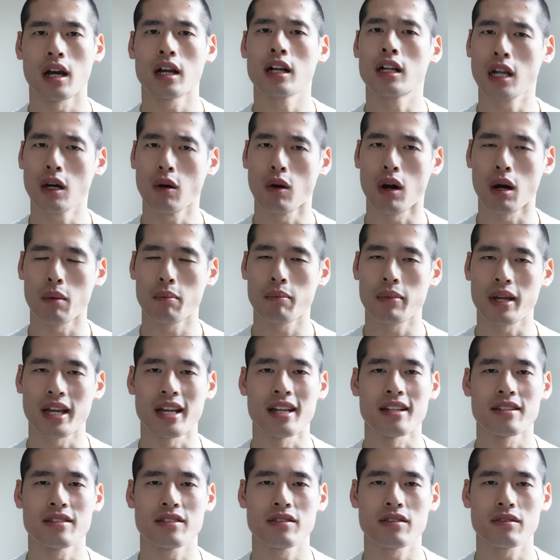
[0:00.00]
a glow up
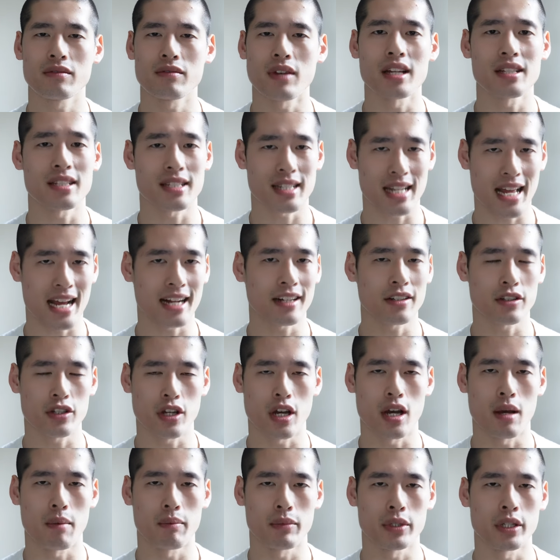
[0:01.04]
is a slang
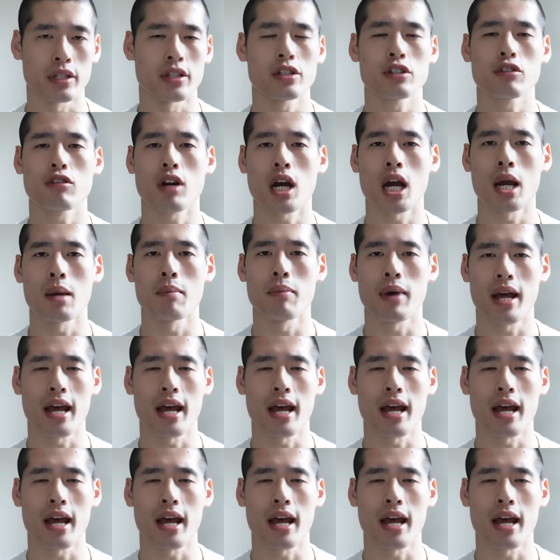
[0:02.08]
term to describe